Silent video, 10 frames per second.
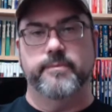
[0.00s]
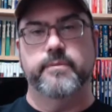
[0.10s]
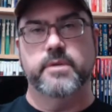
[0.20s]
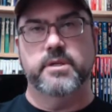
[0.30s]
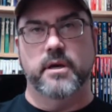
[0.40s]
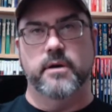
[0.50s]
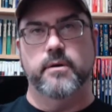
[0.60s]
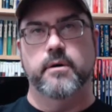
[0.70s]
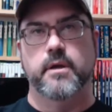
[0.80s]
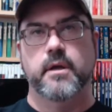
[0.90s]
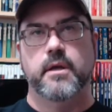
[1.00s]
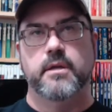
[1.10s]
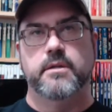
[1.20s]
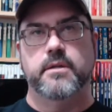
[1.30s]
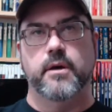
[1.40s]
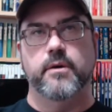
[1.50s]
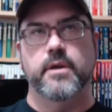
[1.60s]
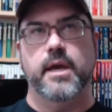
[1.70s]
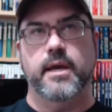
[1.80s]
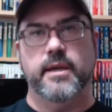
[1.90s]
So
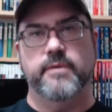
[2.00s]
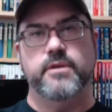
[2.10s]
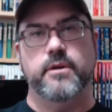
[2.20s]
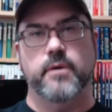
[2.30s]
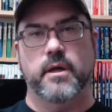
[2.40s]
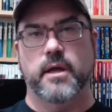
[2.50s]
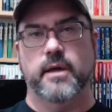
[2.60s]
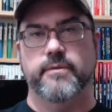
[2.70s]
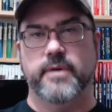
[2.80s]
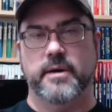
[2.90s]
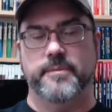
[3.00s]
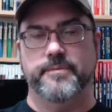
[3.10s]
yeah, it gives you a lot of a